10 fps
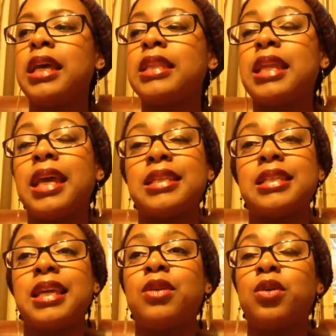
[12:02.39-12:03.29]
and then I had
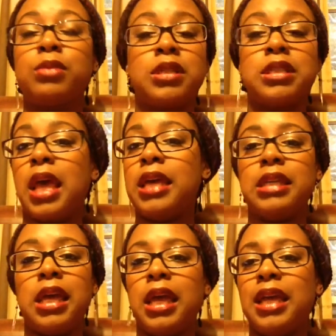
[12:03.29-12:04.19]
to head home because
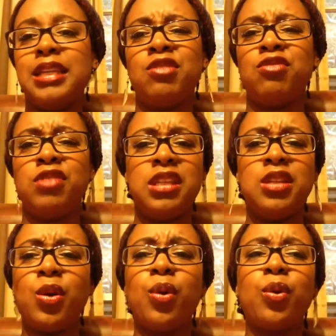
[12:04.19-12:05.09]
I didn't really
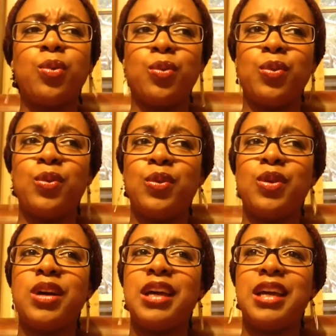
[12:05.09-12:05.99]
know
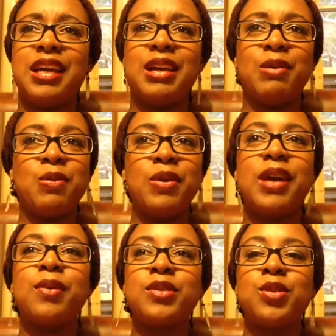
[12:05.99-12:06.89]
what
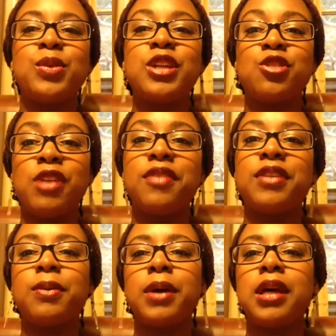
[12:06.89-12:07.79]
I was doing
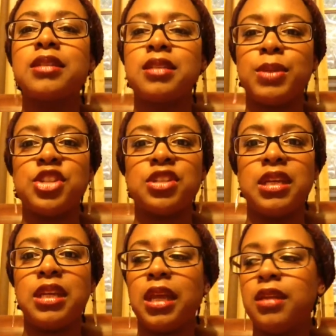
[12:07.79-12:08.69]
driving wise, especially
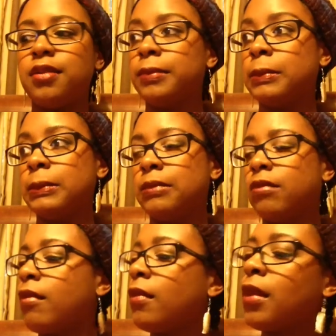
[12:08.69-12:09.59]
at night.
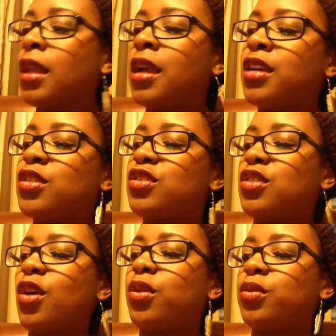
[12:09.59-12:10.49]

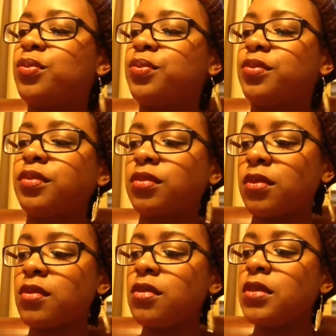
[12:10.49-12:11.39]
So
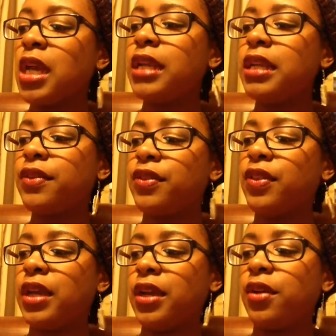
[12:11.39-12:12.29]
I left
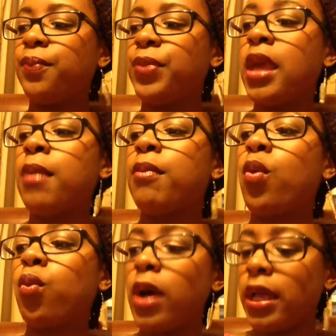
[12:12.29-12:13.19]
there.
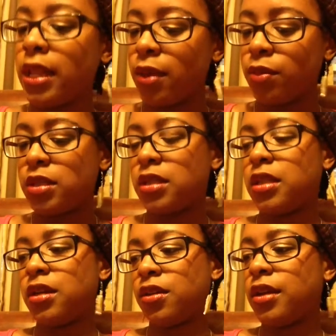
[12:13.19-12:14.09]
But while I was
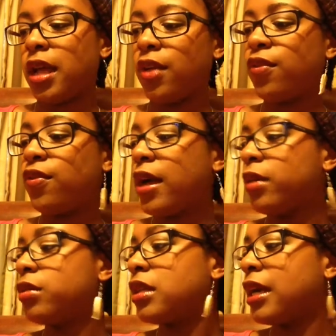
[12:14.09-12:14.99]
there, I
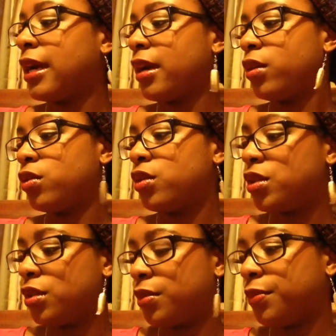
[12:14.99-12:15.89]
found out